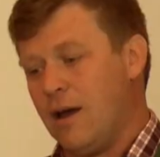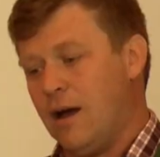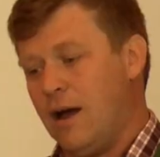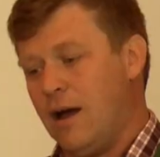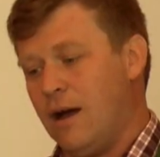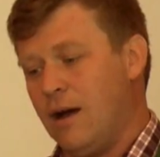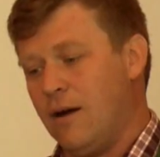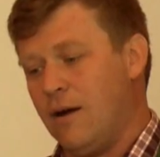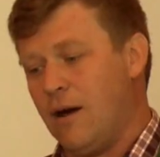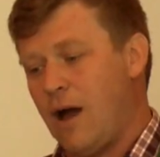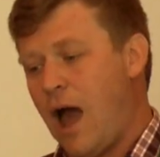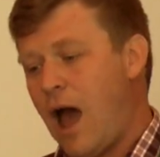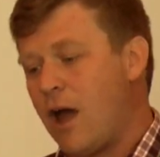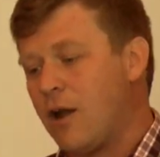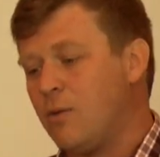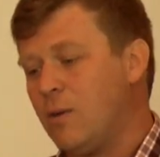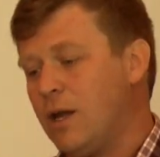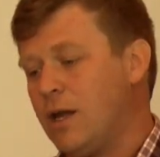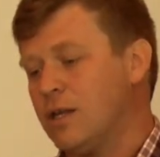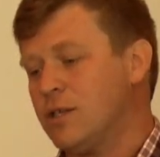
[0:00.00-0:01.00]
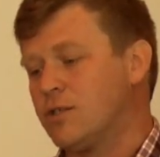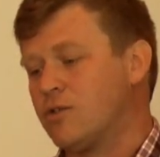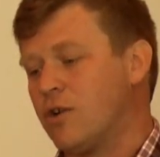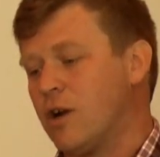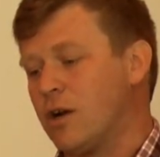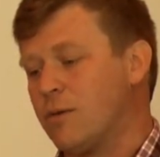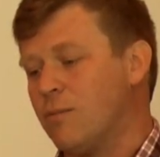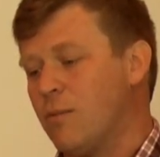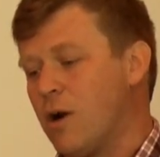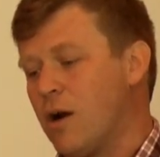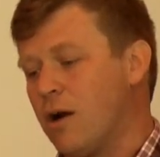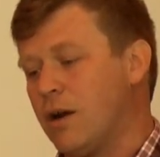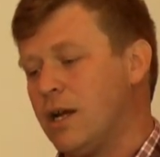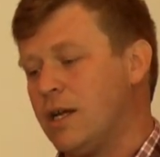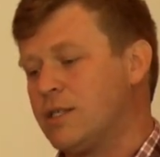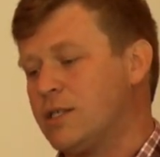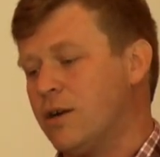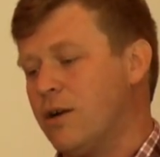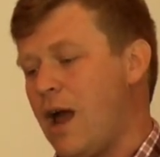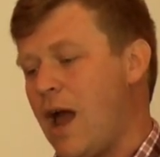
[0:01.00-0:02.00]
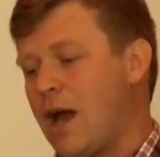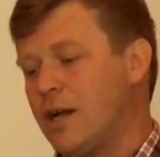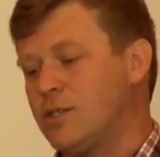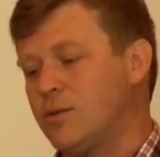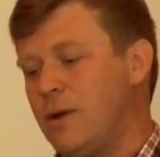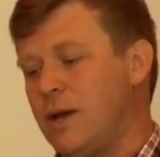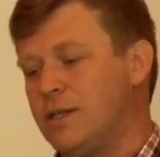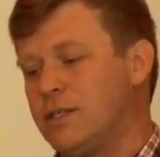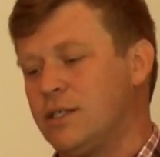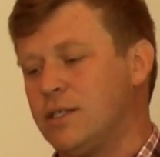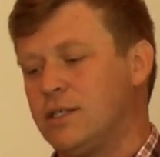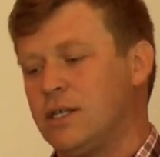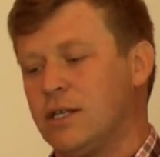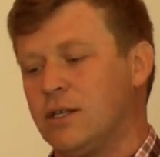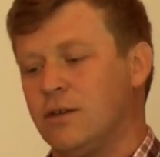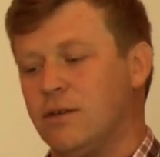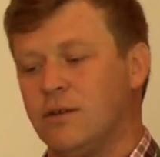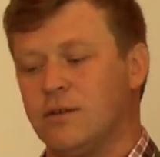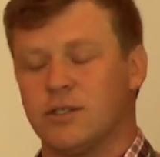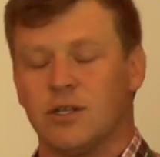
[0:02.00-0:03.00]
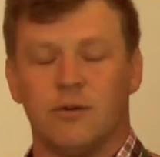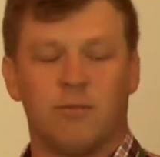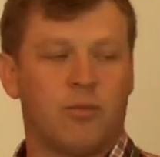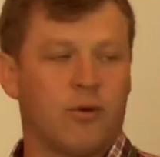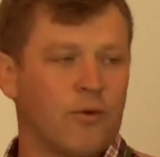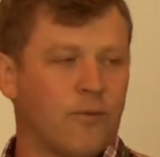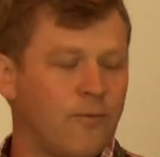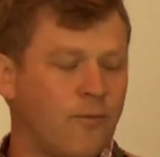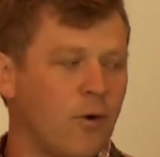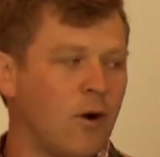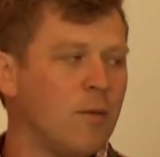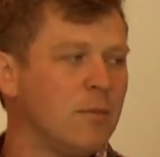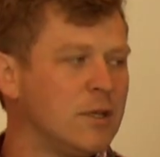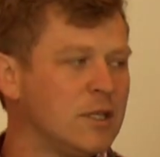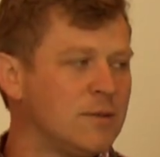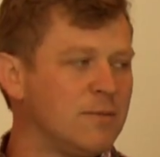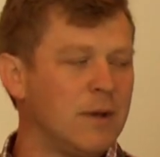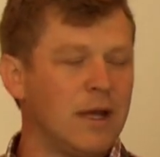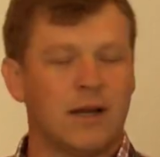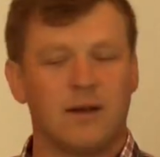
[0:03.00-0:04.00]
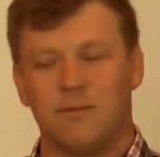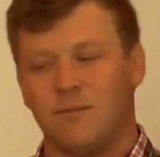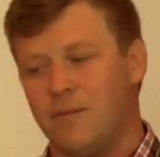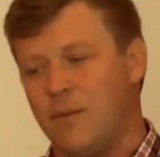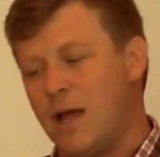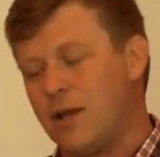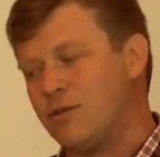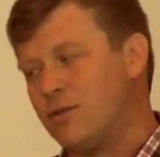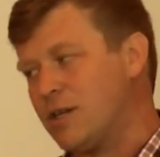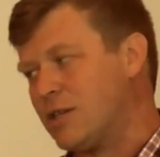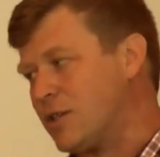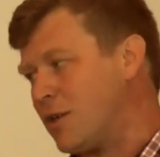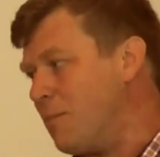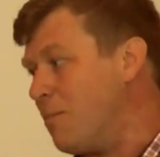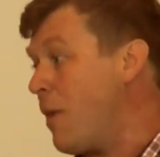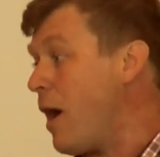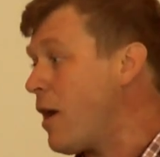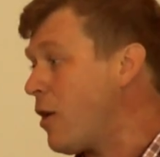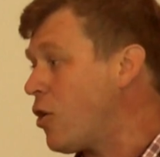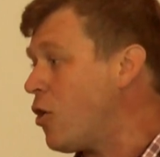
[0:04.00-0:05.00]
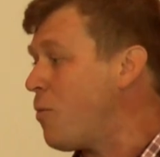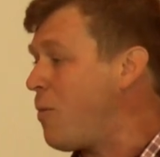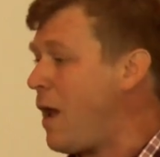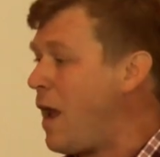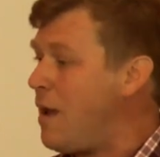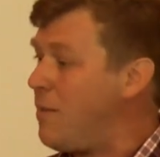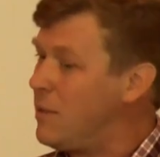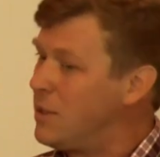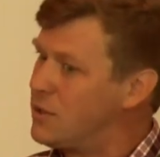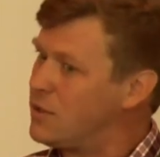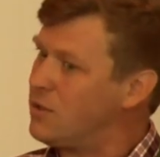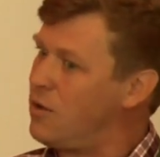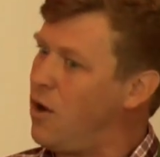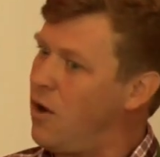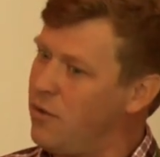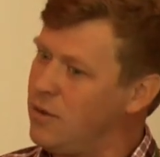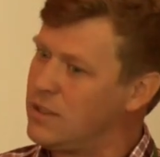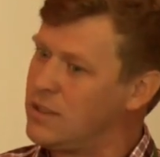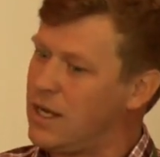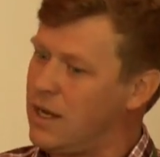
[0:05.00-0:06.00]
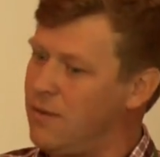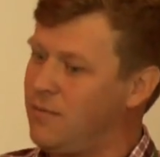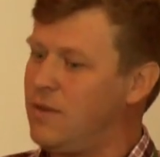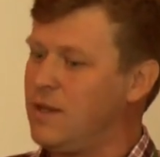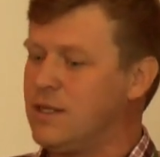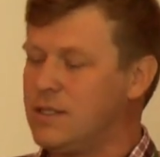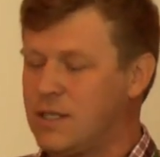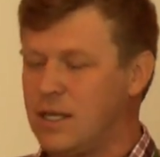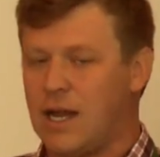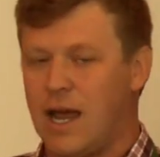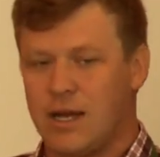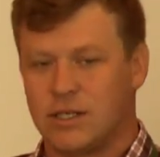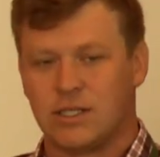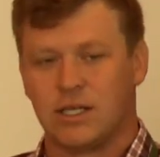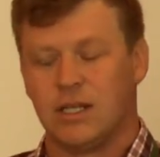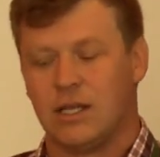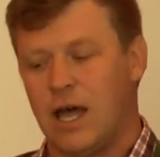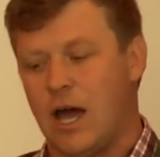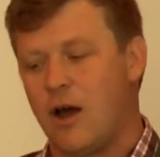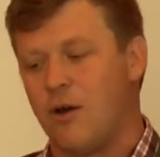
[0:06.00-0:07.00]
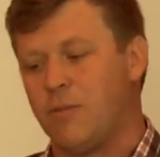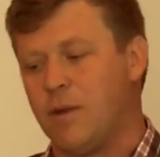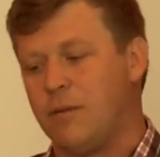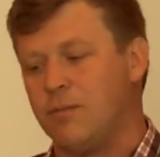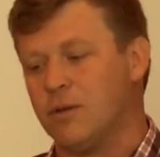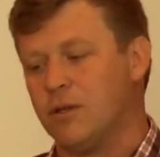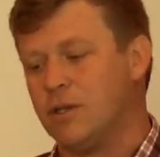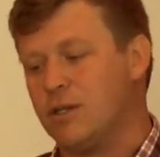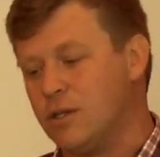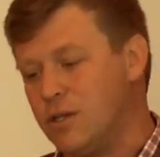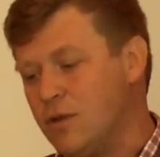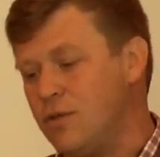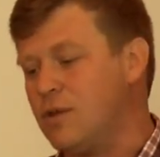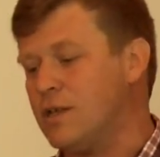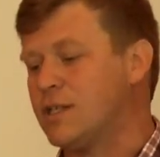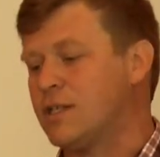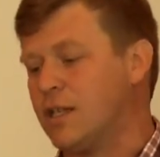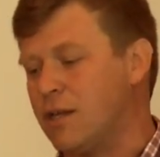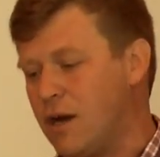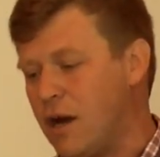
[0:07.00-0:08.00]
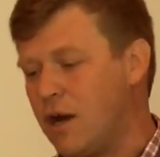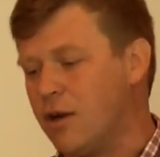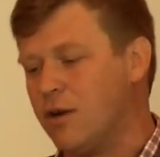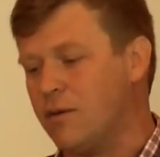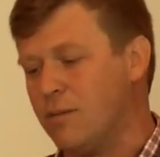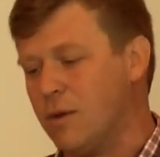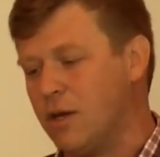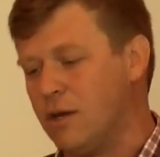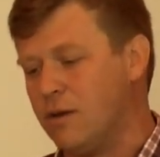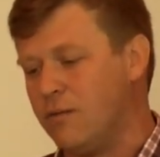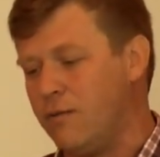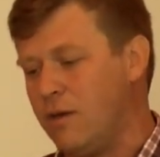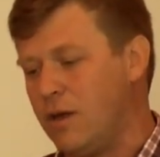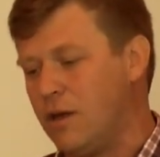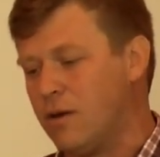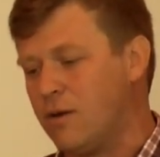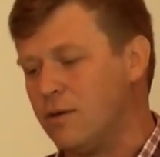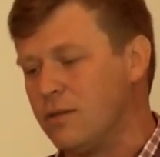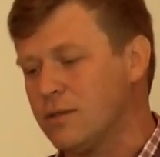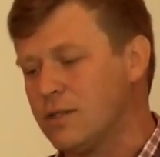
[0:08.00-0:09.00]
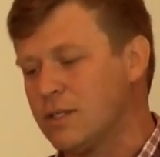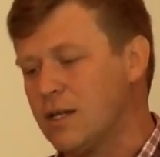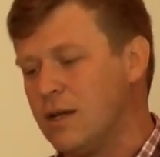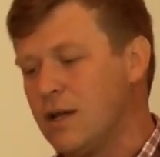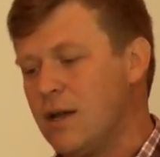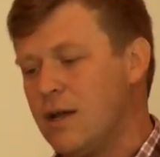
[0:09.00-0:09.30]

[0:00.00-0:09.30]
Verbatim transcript: Uh, how do we construct markets or actuation signals or performance me metrics or micropayments or all these kind of things that actually allow people to do this in 100 million vehicles?